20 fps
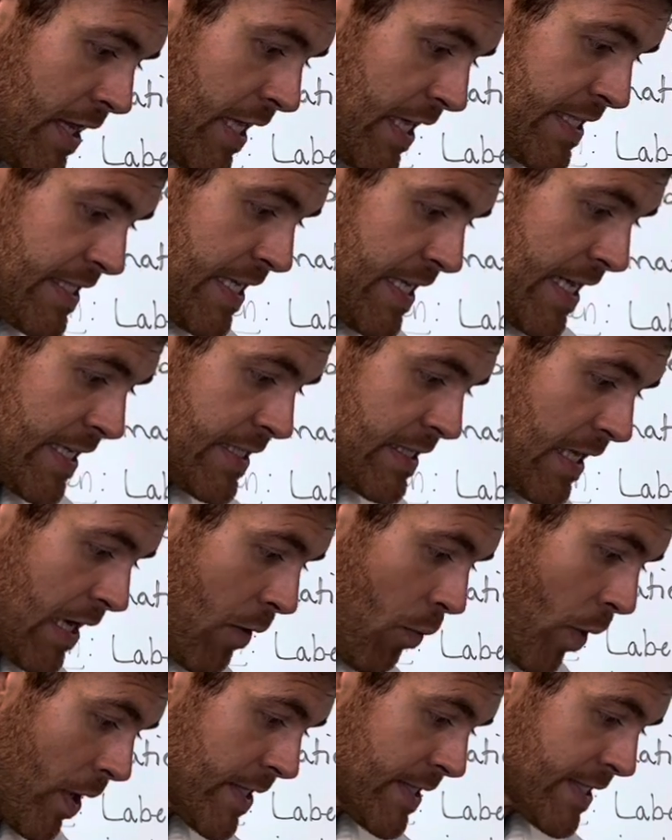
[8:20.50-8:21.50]
the Cessna
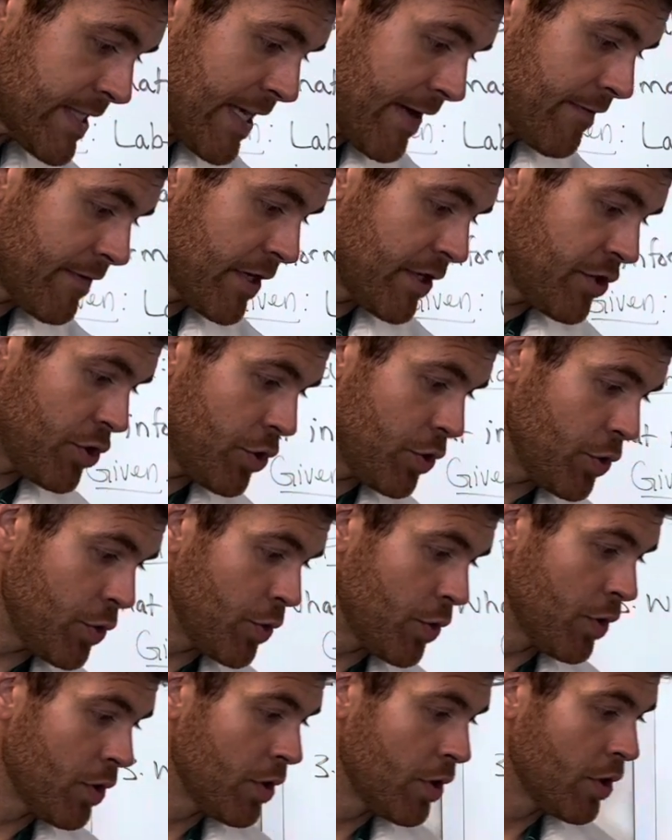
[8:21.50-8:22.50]
172
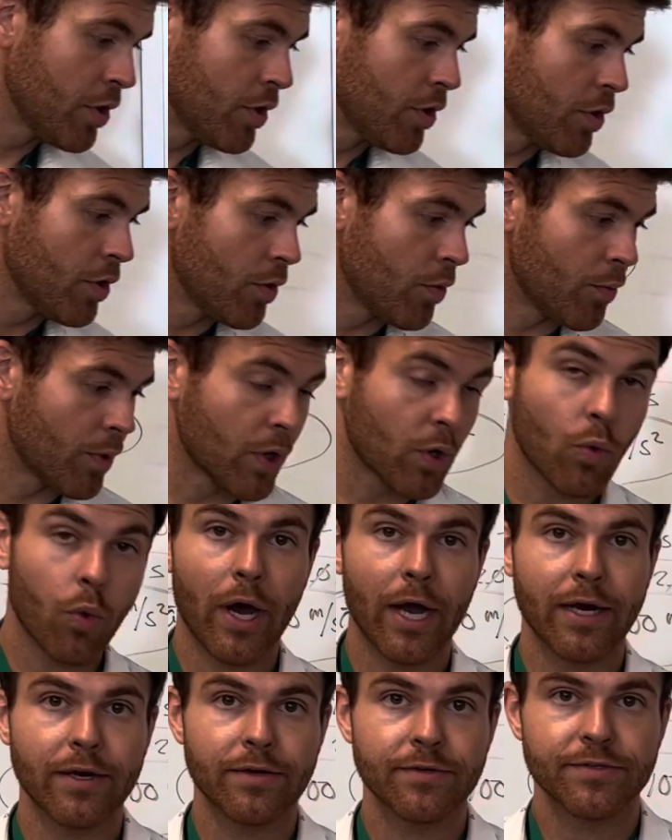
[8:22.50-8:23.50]

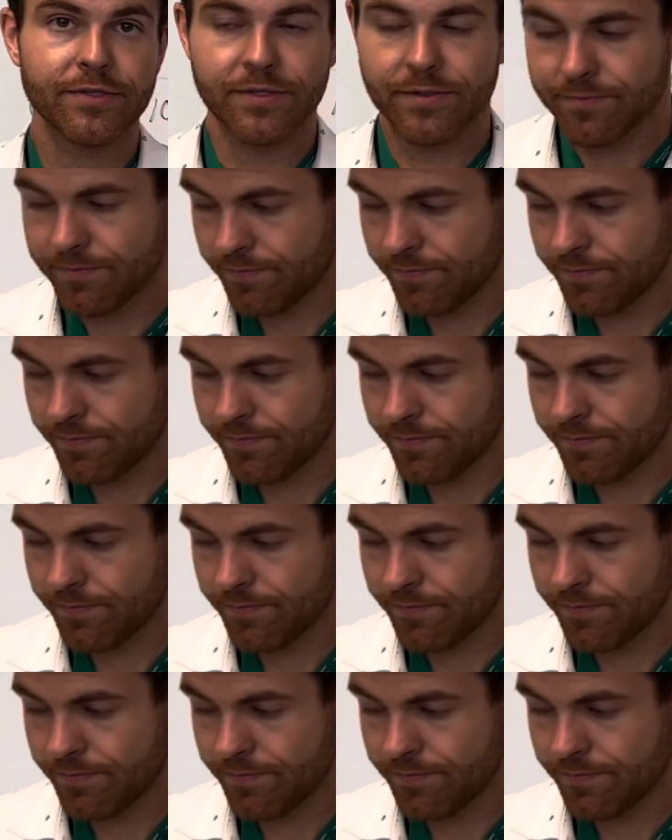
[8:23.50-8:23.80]
requires.